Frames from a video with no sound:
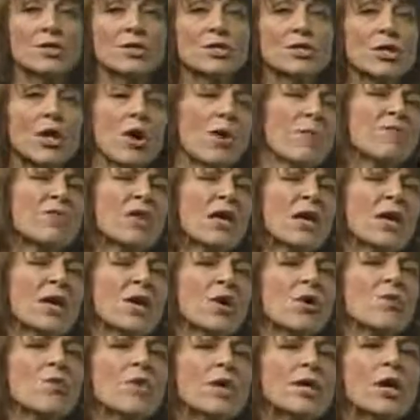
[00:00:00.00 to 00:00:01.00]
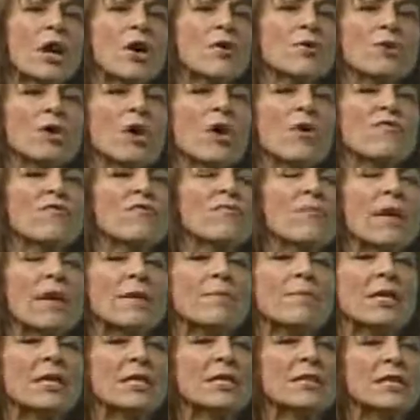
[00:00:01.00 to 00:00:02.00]
So we don't know if
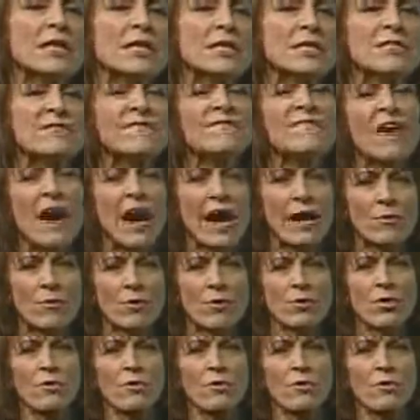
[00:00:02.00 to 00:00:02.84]
maybe these viral